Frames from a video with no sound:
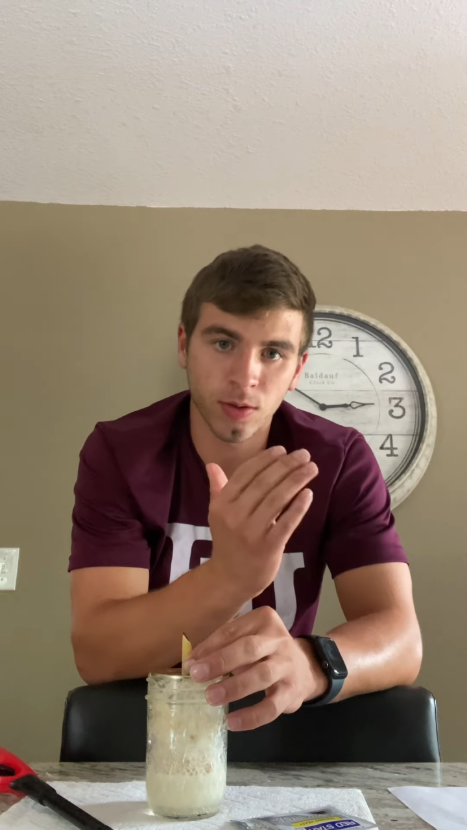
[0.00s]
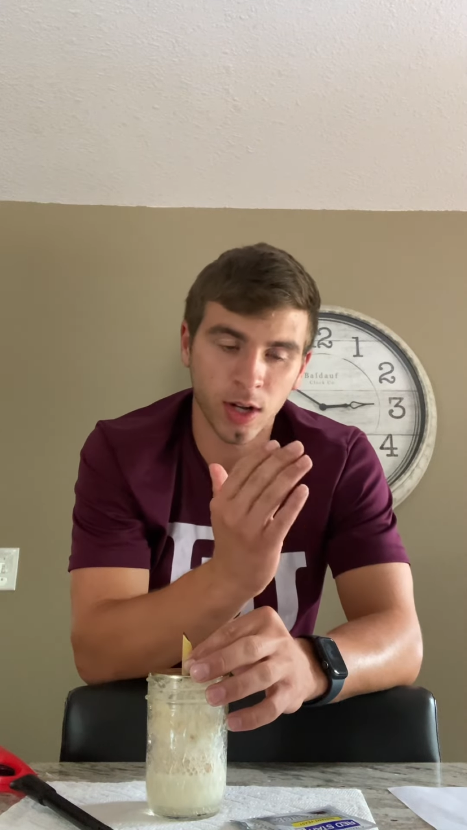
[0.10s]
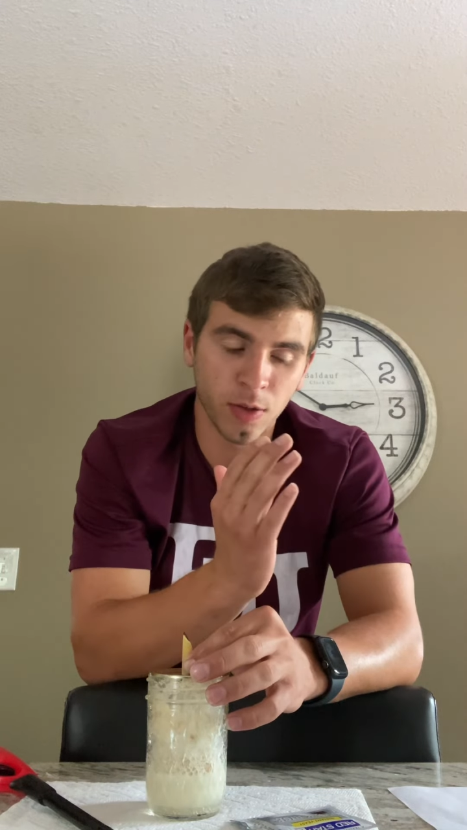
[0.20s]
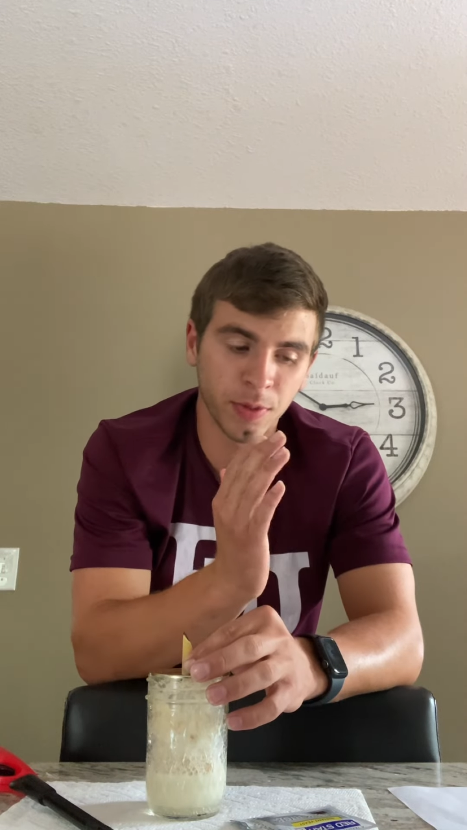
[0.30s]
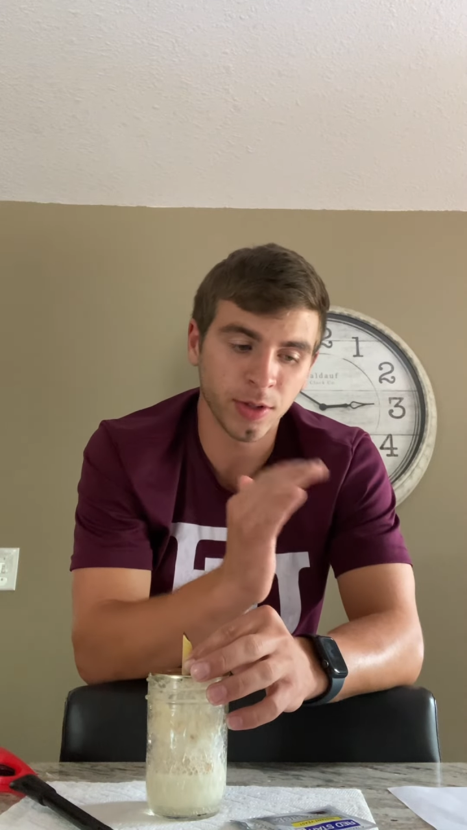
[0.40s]

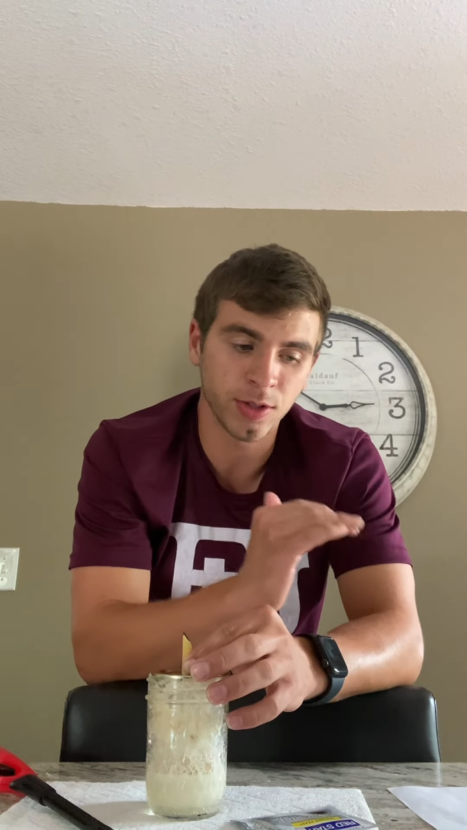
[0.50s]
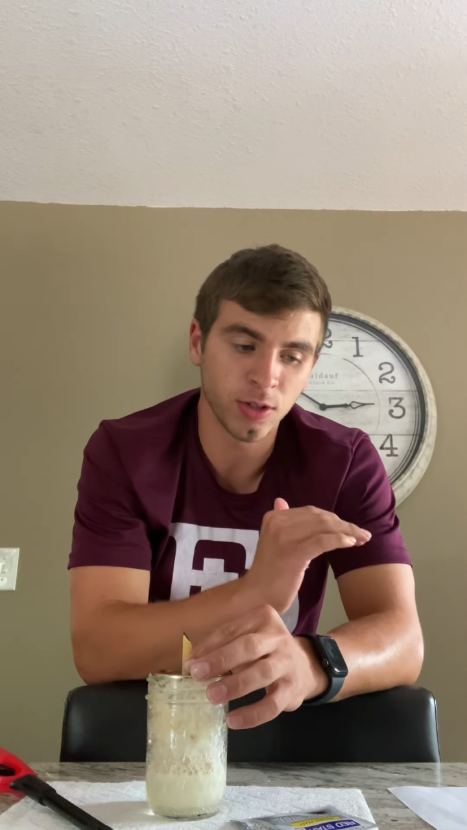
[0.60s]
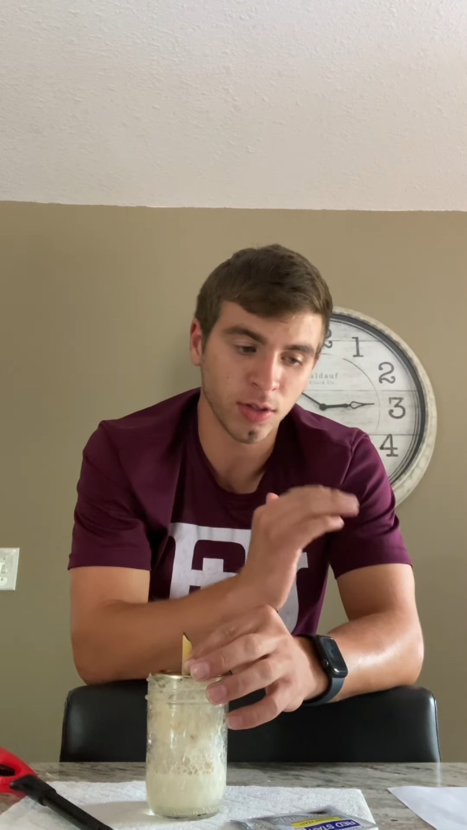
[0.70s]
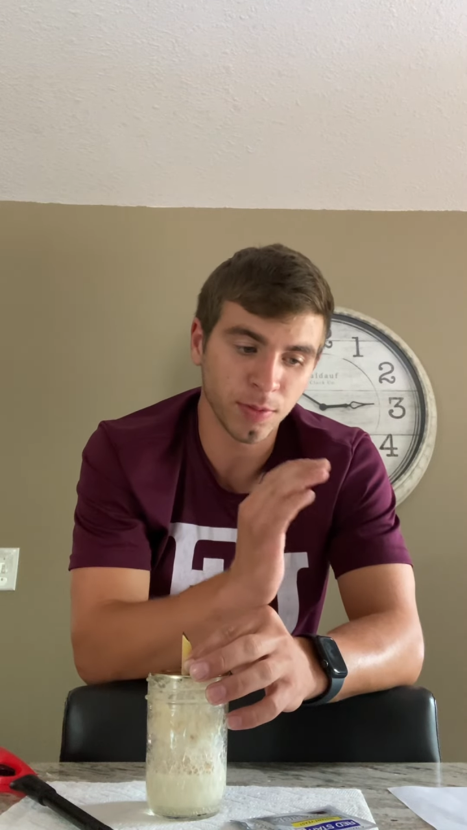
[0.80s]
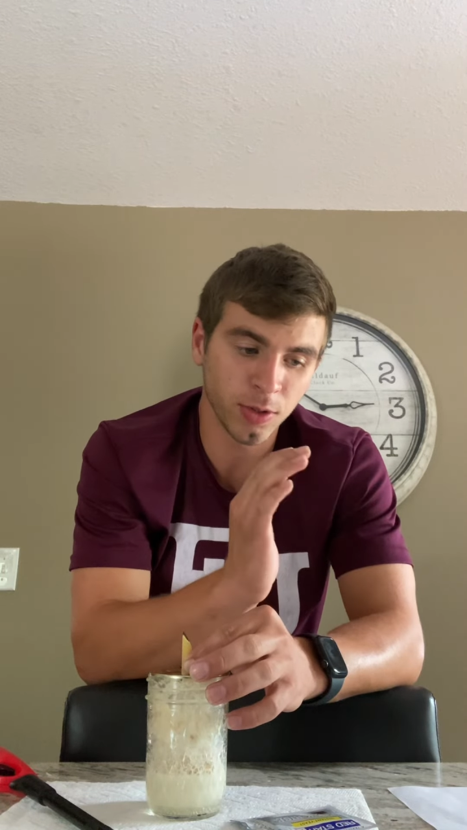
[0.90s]
helping to
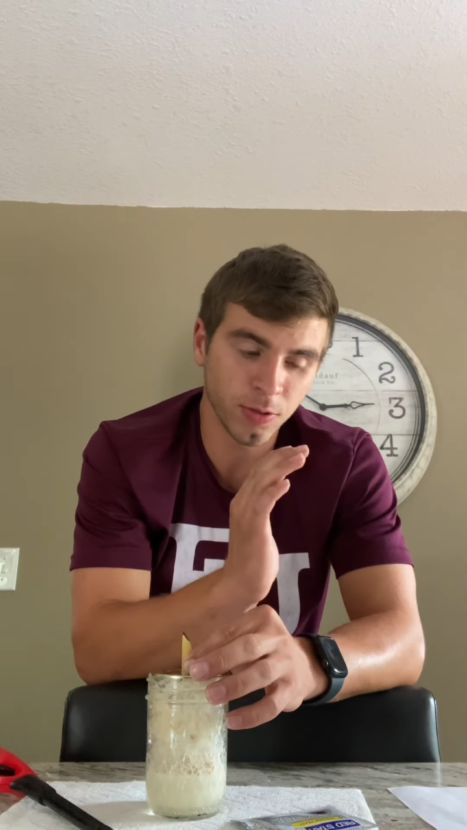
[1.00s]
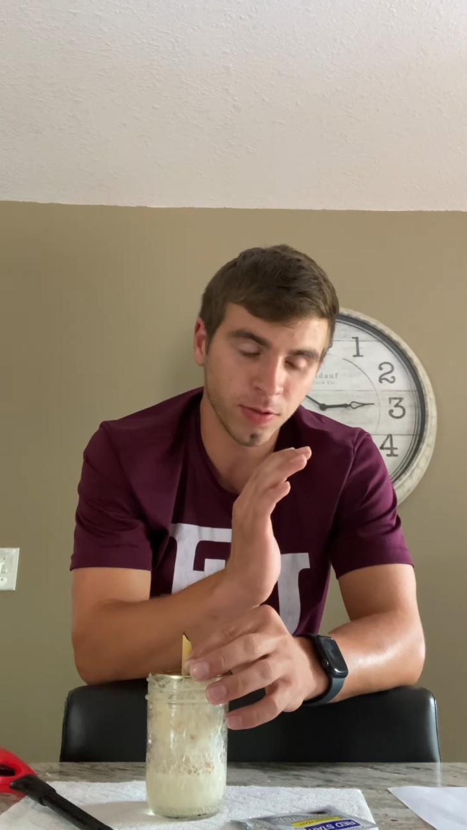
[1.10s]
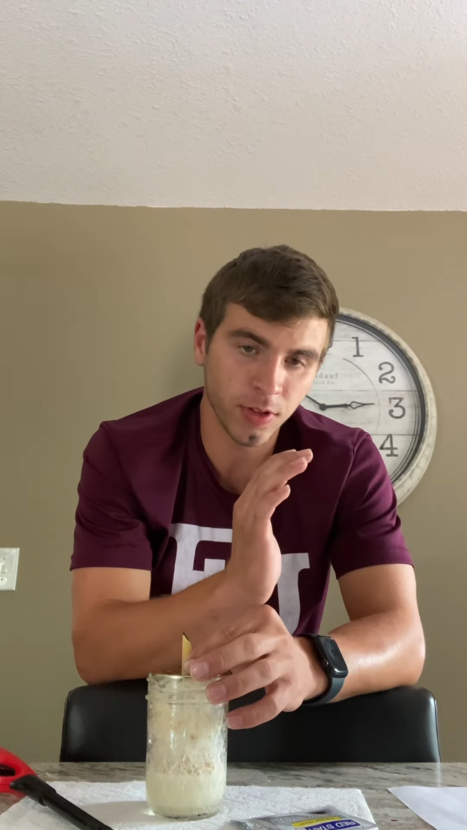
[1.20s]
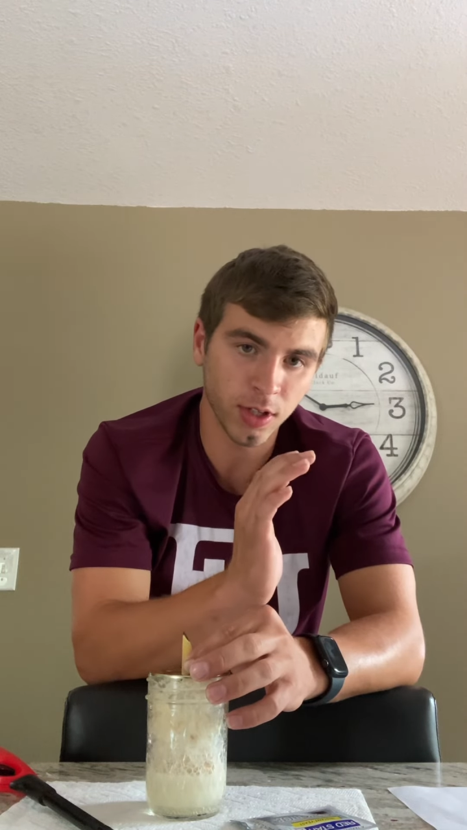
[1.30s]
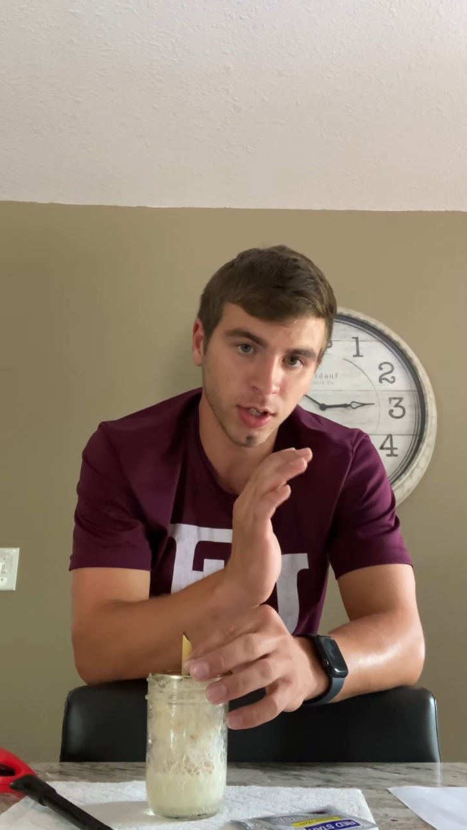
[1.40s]
remove the